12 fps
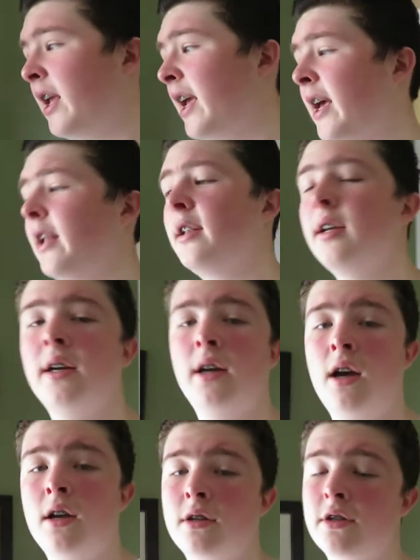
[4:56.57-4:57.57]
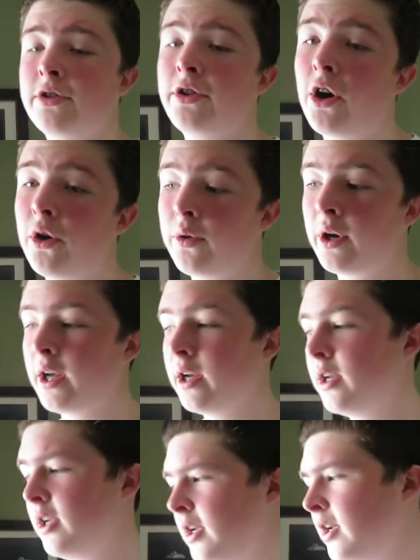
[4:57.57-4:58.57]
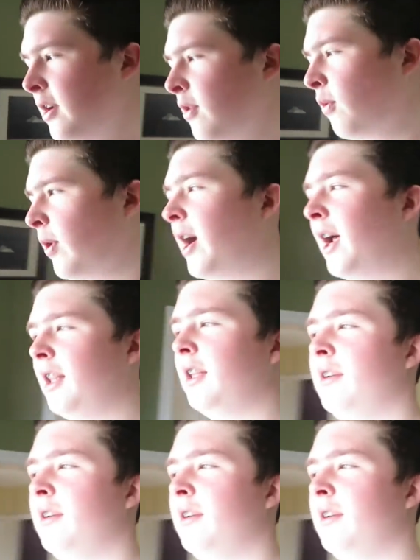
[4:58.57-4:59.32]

It snowed where I